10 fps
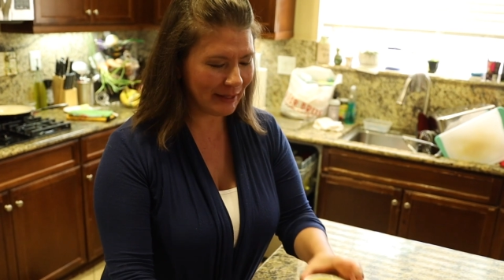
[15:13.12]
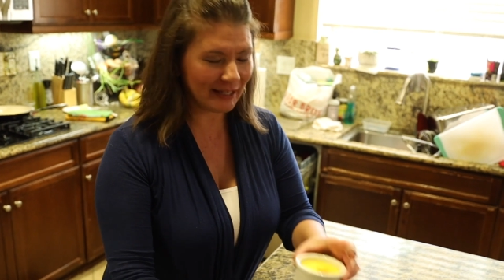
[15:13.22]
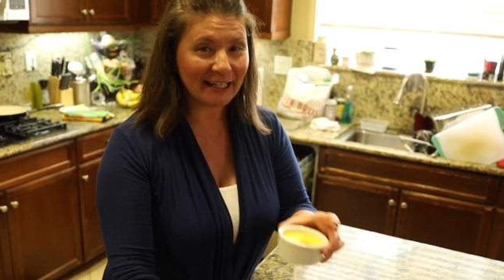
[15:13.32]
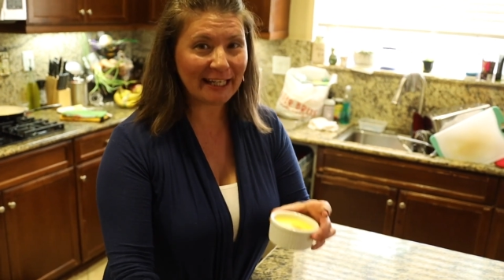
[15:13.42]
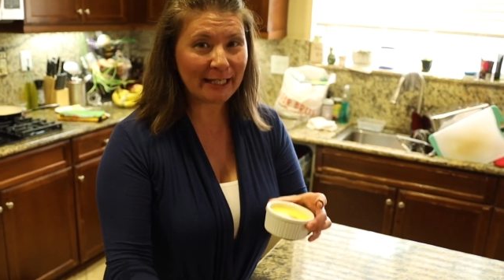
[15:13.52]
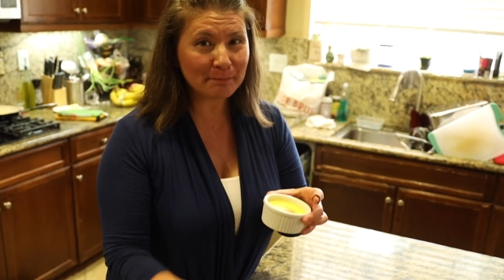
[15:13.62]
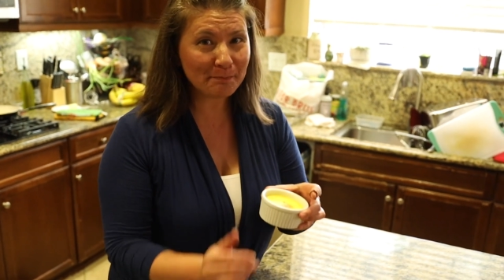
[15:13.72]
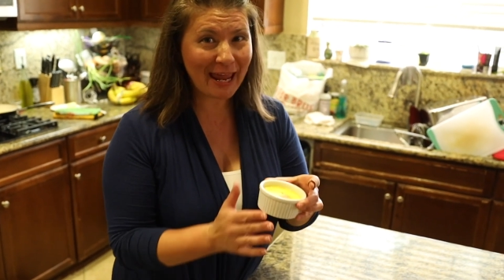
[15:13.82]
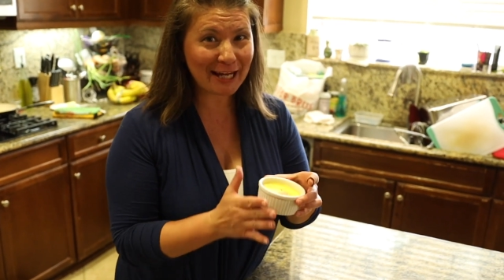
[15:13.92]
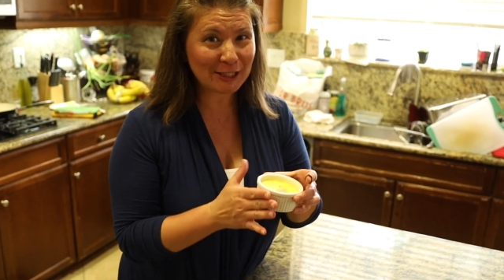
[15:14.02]
been
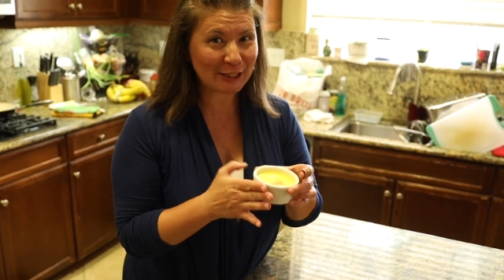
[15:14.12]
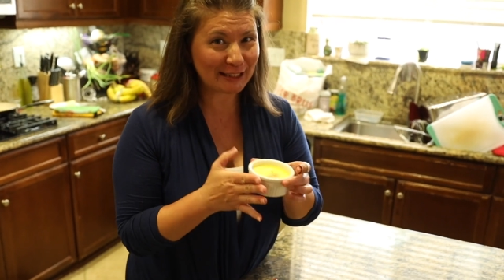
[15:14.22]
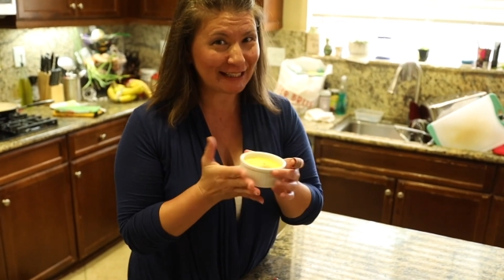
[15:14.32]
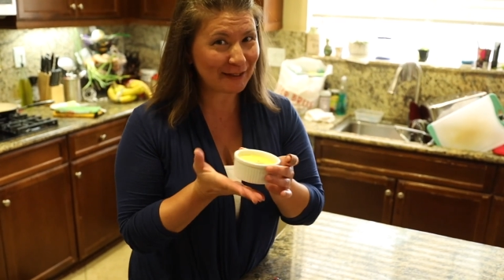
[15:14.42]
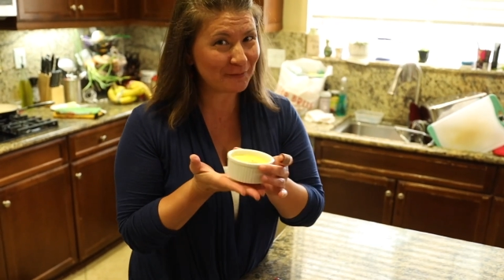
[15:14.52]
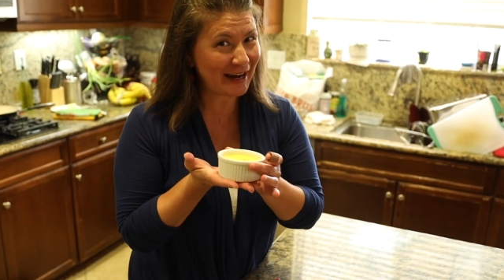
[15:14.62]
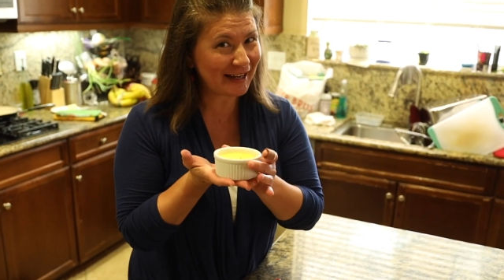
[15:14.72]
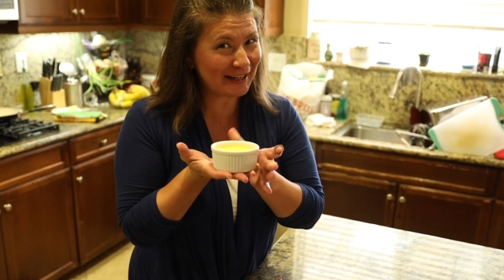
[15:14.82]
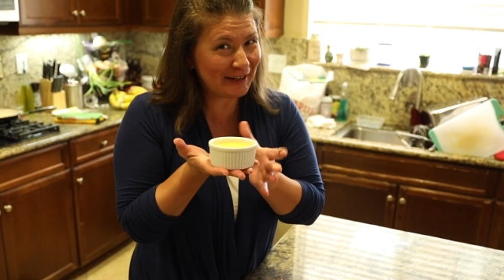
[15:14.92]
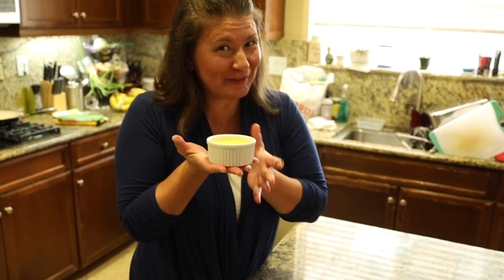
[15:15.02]
impatiently
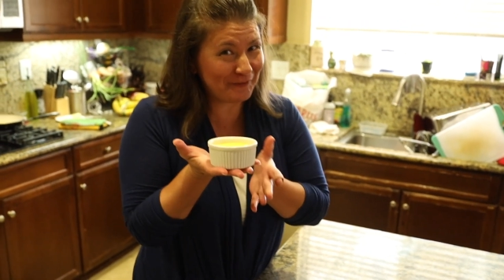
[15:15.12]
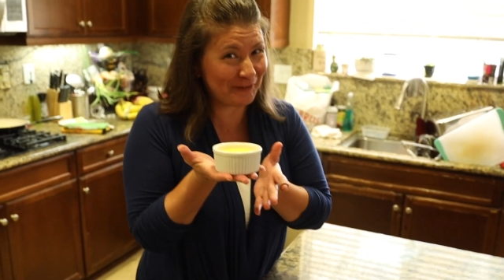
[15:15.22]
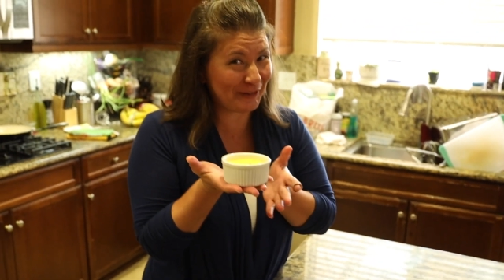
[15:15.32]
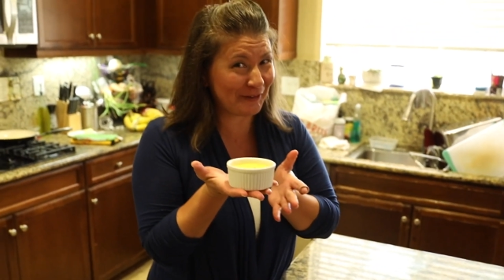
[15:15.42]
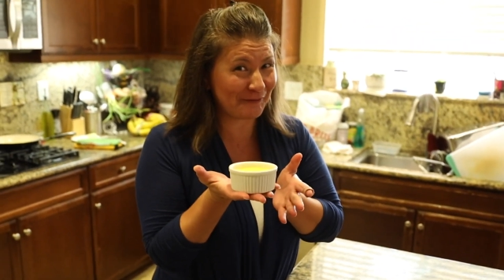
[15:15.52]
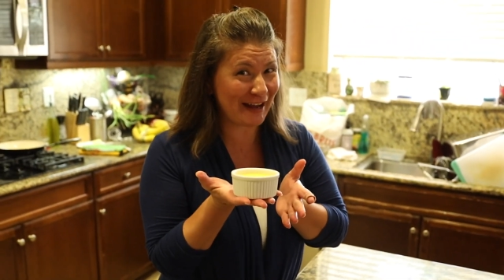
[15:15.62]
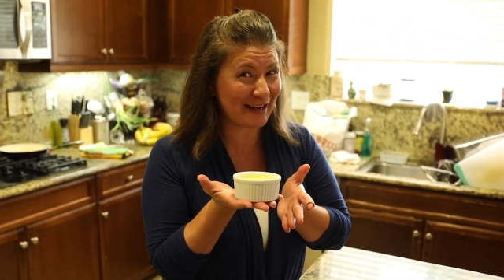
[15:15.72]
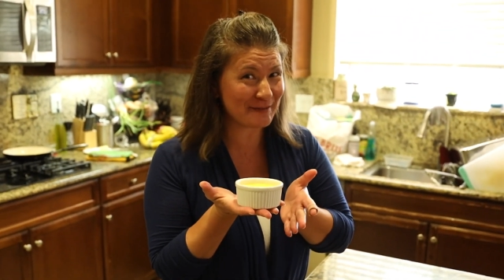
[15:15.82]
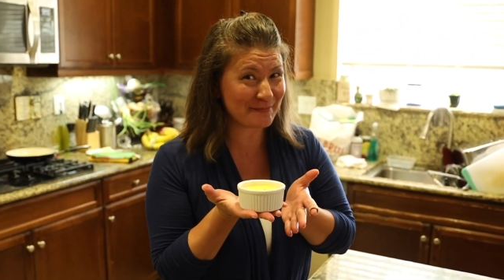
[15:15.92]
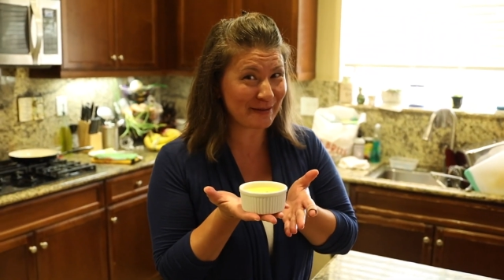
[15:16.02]
waiting for the
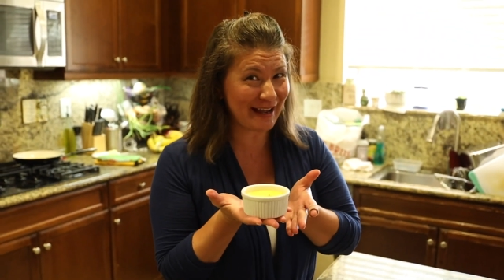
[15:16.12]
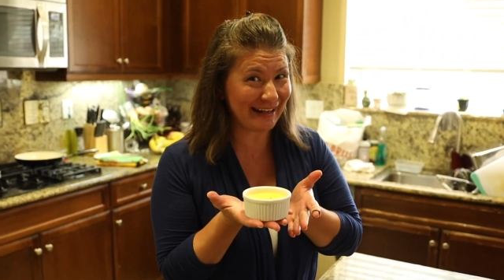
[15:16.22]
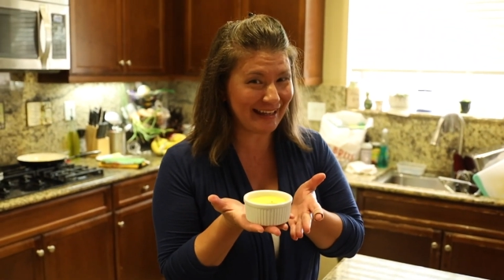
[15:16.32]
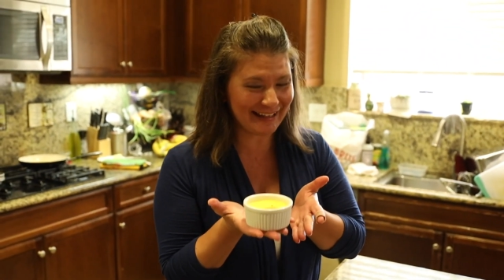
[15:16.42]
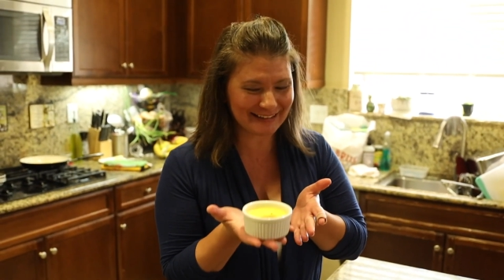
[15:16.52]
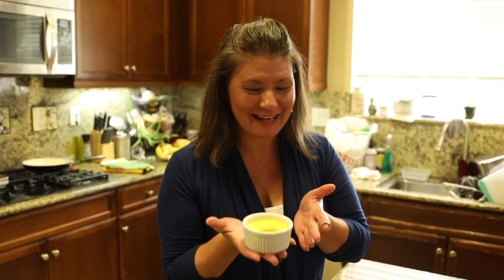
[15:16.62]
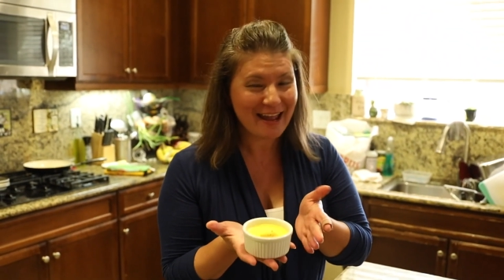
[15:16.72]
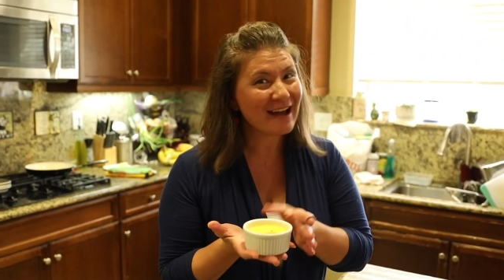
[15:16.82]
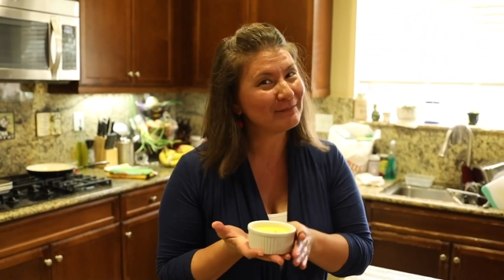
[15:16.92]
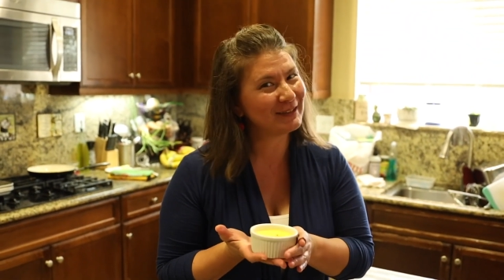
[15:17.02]
final product.
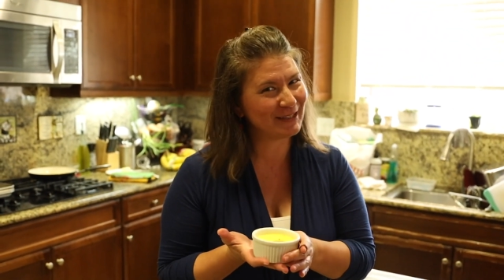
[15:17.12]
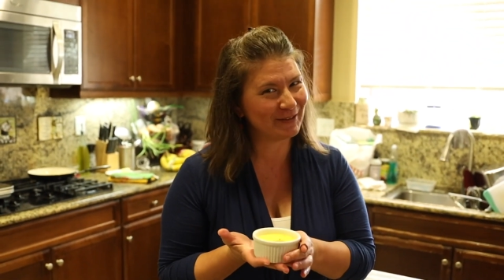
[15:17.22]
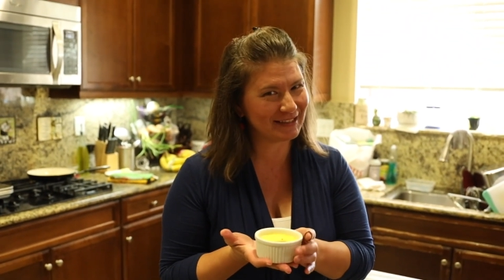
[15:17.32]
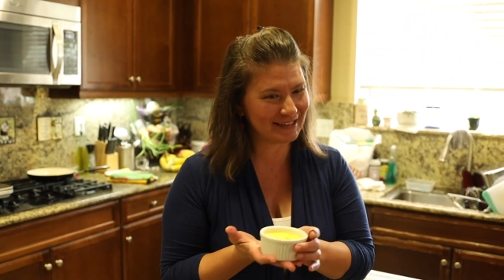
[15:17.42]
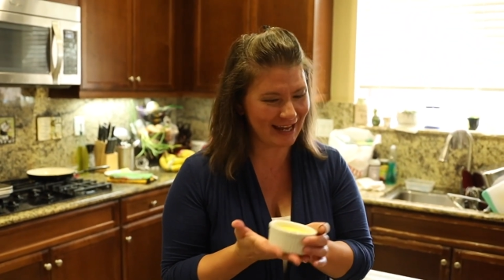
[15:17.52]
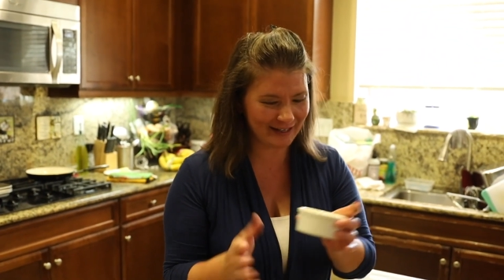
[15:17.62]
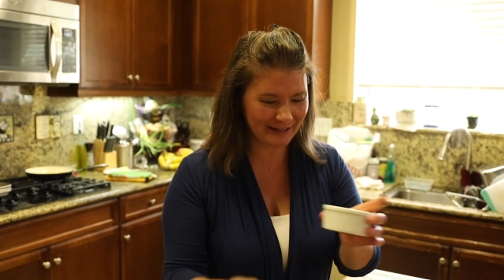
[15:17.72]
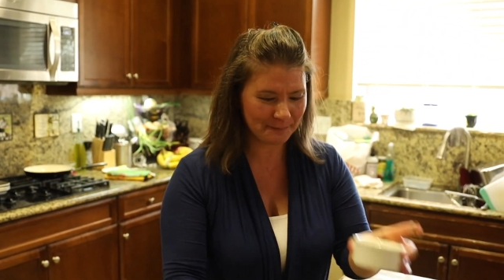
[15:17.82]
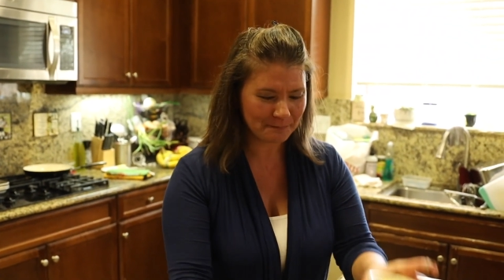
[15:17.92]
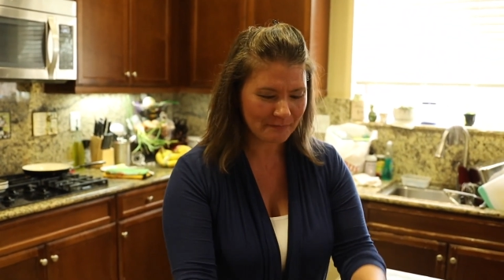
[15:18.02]
I'm so excited.